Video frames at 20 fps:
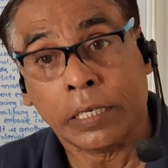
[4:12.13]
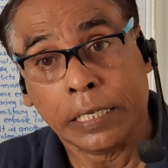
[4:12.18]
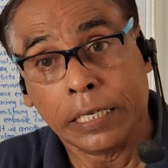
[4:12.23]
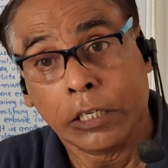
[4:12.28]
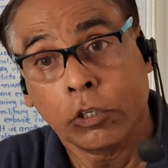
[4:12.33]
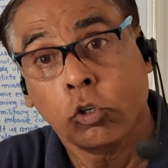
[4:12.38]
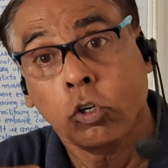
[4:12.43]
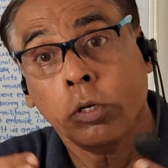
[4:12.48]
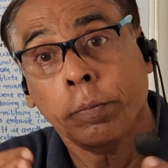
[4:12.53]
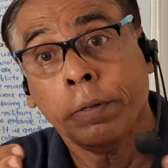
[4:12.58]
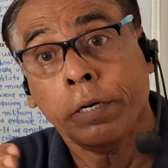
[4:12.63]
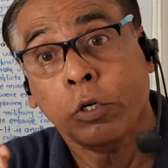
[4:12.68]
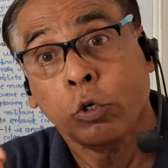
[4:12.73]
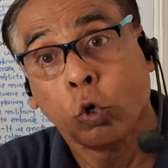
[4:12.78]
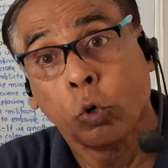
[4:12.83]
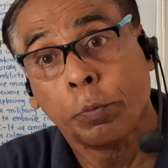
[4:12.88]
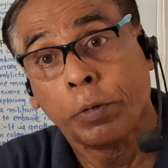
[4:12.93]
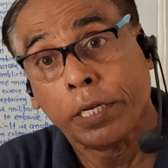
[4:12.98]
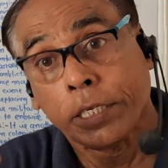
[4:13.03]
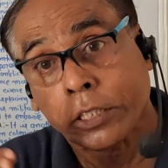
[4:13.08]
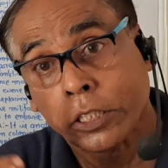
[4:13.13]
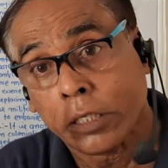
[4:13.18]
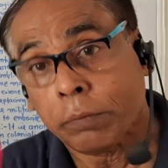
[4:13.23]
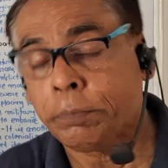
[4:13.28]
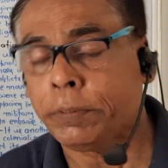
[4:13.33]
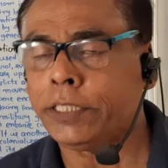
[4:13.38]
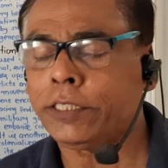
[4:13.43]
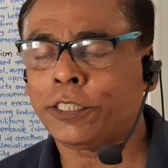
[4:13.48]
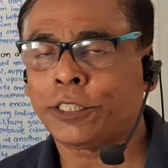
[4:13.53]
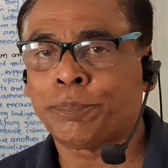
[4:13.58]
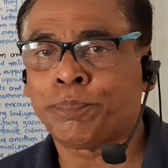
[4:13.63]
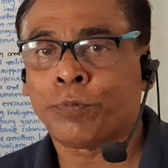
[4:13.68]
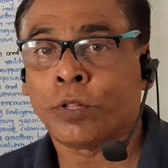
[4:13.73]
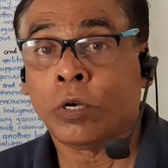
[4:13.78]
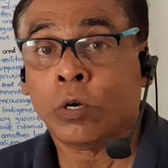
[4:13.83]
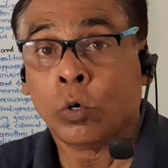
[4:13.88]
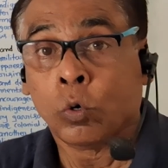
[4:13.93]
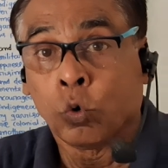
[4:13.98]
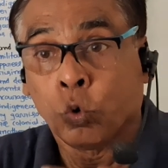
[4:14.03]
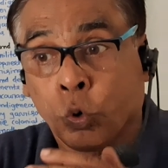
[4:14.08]
Economic domination means
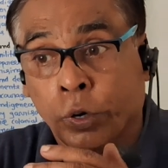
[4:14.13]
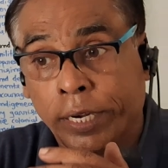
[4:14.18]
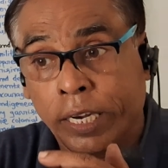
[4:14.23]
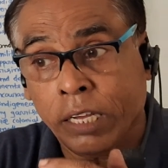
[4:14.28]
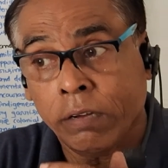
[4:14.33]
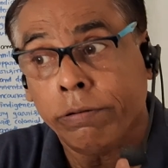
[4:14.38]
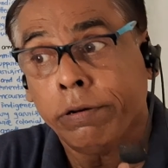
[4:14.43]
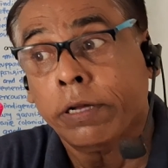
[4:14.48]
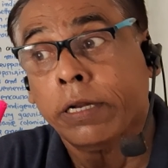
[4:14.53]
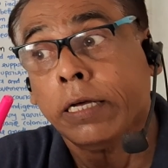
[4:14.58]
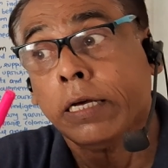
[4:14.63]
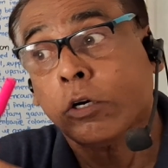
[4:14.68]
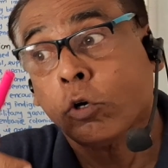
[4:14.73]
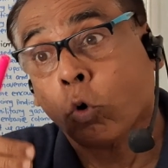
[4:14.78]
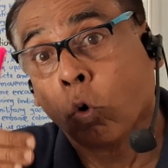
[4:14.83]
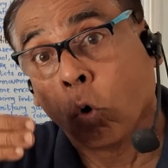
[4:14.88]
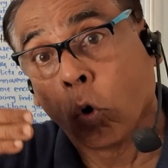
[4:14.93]
whenever a